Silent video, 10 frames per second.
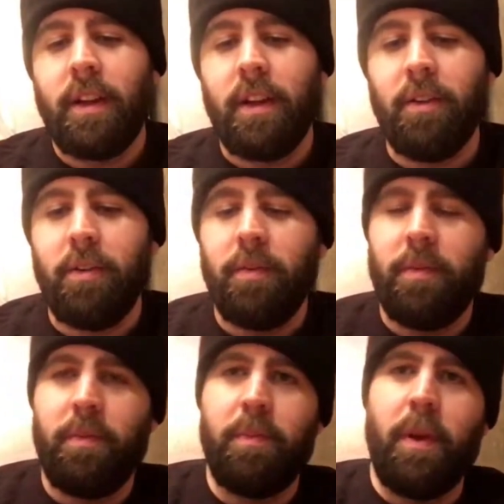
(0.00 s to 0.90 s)
Got a little
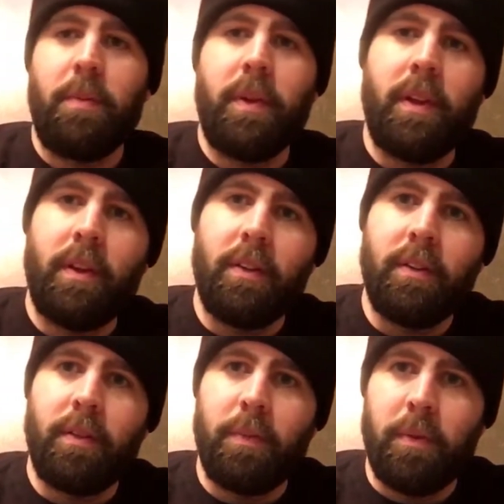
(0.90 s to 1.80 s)
pumpkin here.
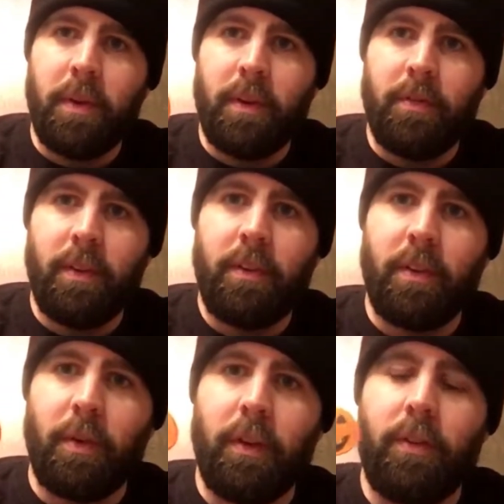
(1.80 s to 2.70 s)
This pumpkin, it's an
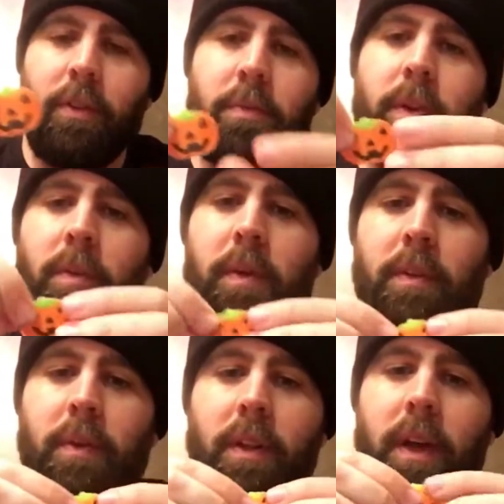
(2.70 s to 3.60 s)
eraser, but it
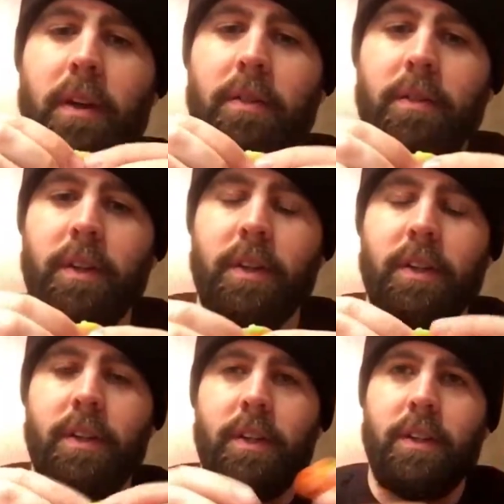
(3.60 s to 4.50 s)
reminds me a lot of
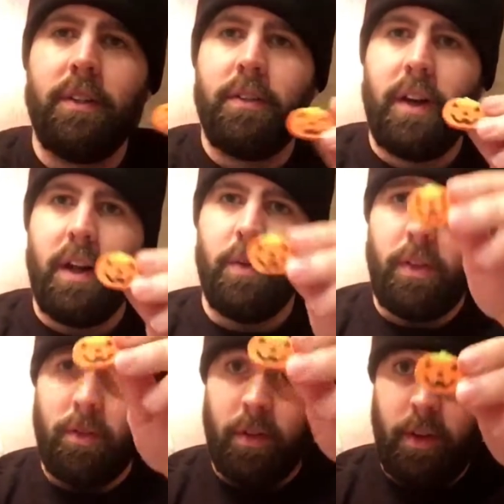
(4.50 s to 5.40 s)

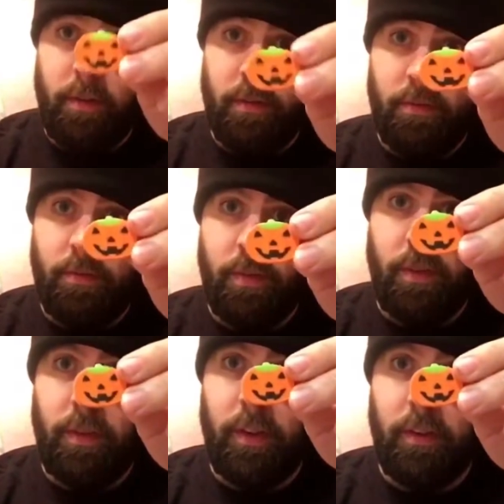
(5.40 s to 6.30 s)
Halloween 3,
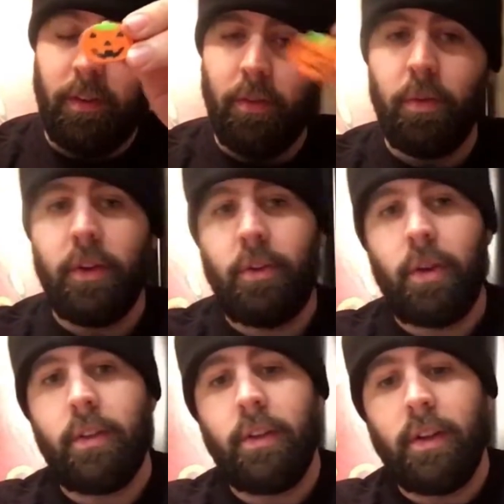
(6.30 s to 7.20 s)
Season of the Witch
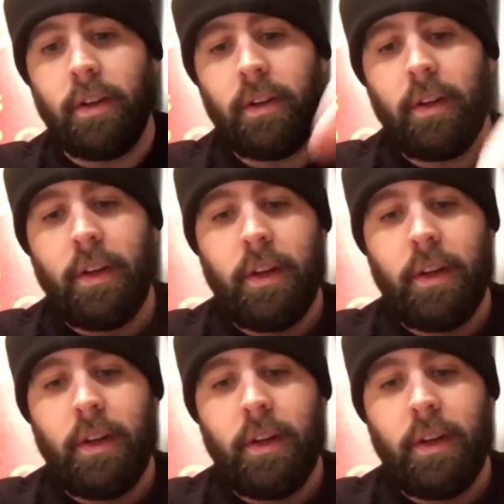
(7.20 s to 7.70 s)
right there.